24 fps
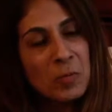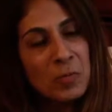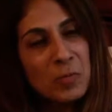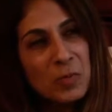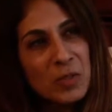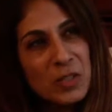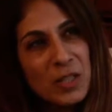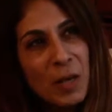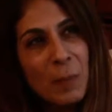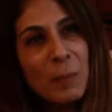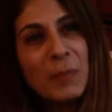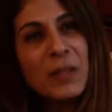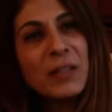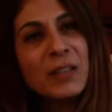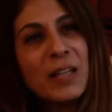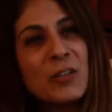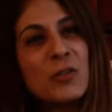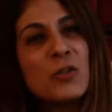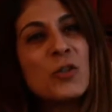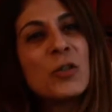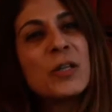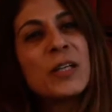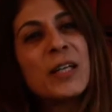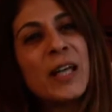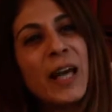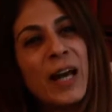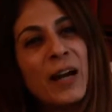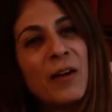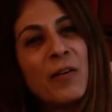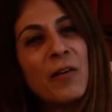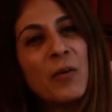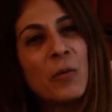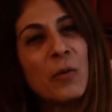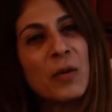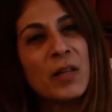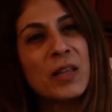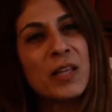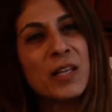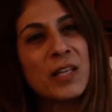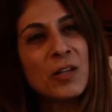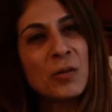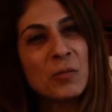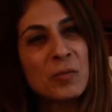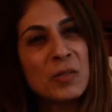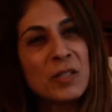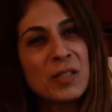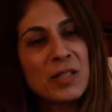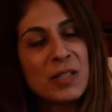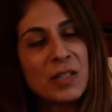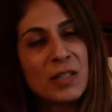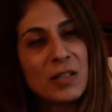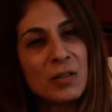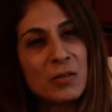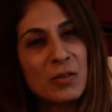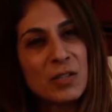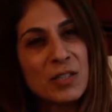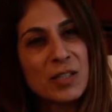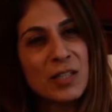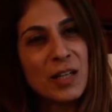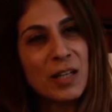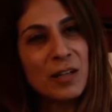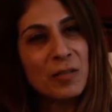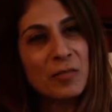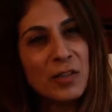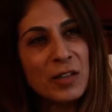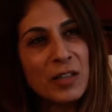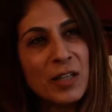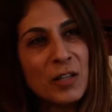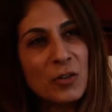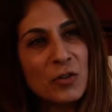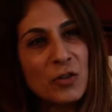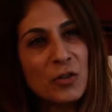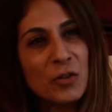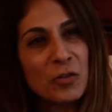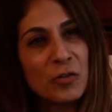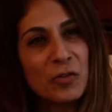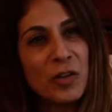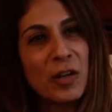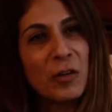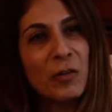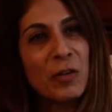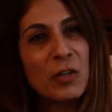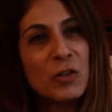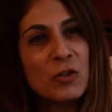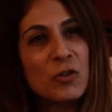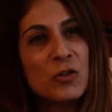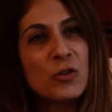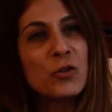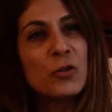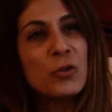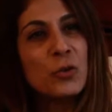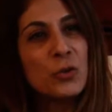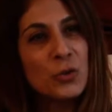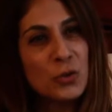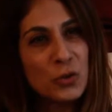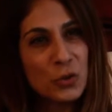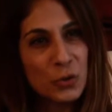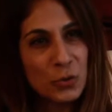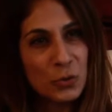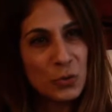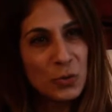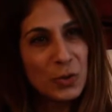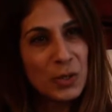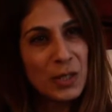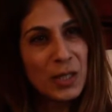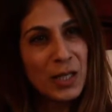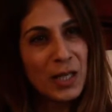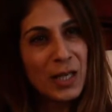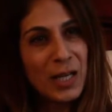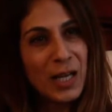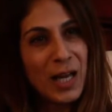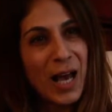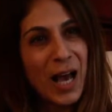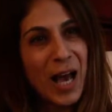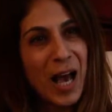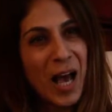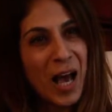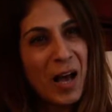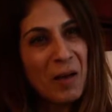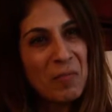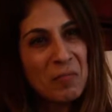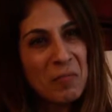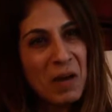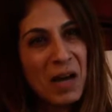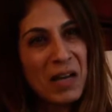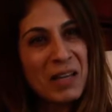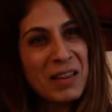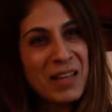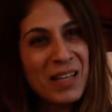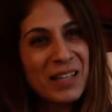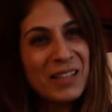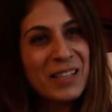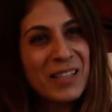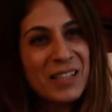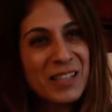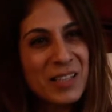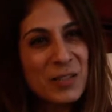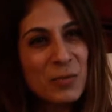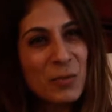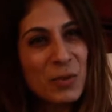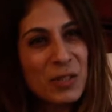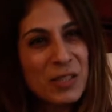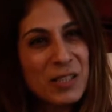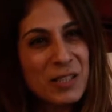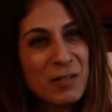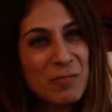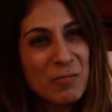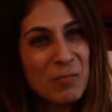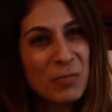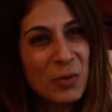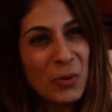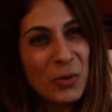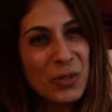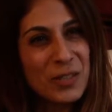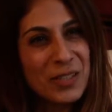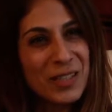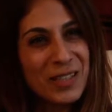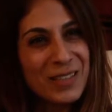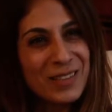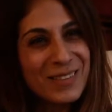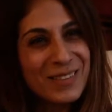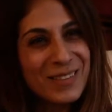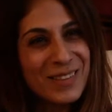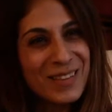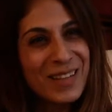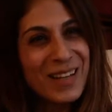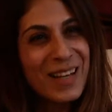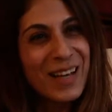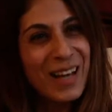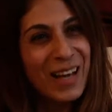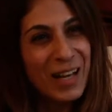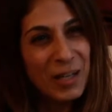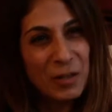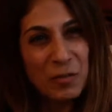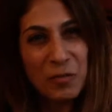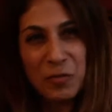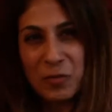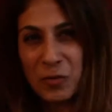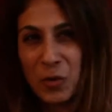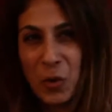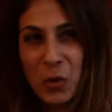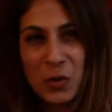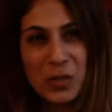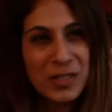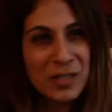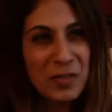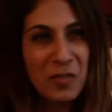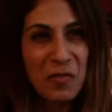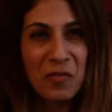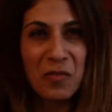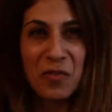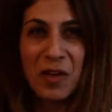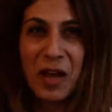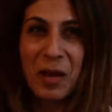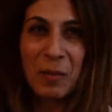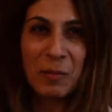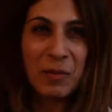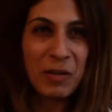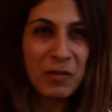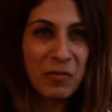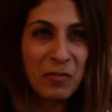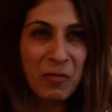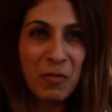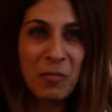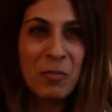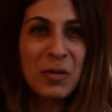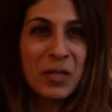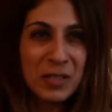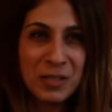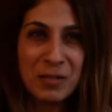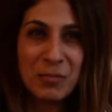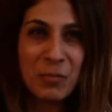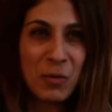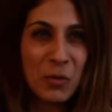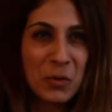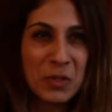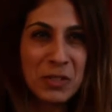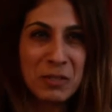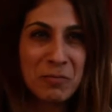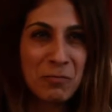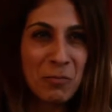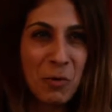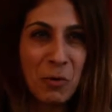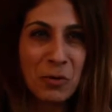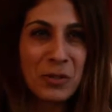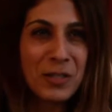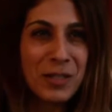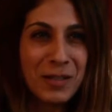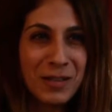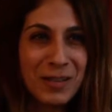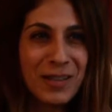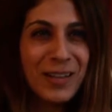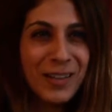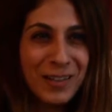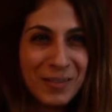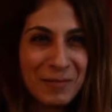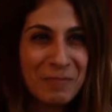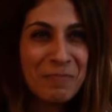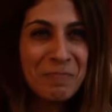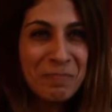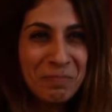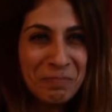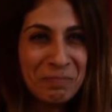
something that you carry within yourself and that you're very true to. I think this is what's important. And of course, the family for me is the most important thing.